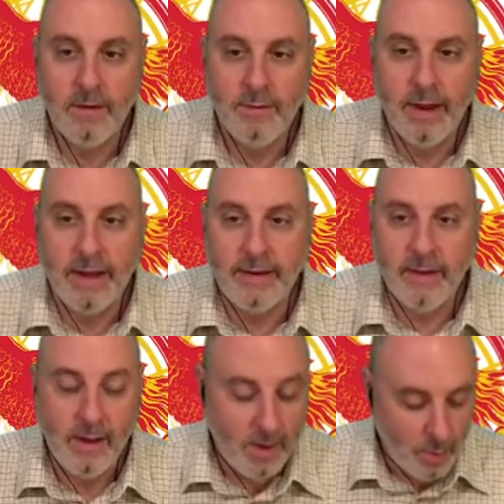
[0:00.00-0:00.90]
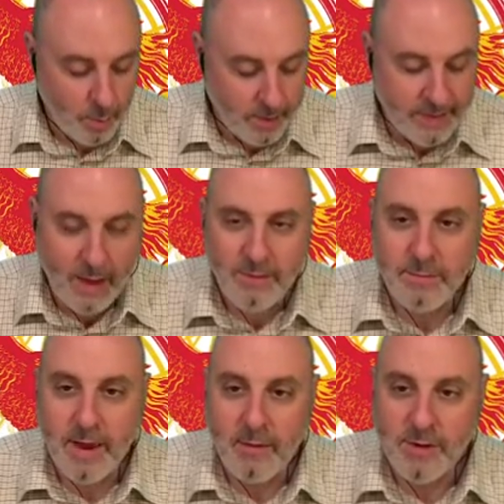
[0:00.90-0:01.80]
Right. Well, that was
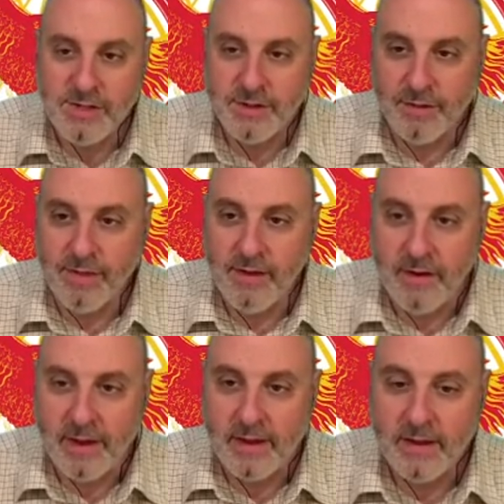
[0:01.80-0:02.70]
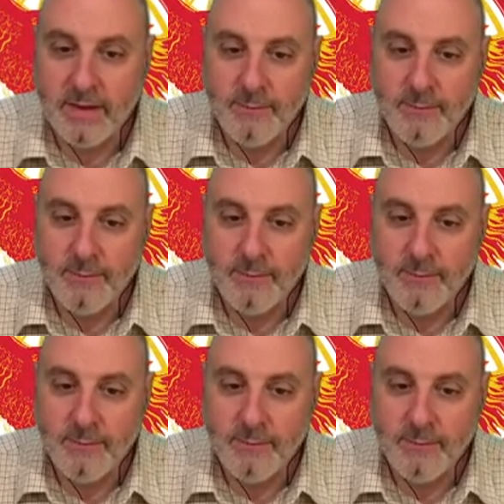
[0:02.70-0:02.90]
my original theory.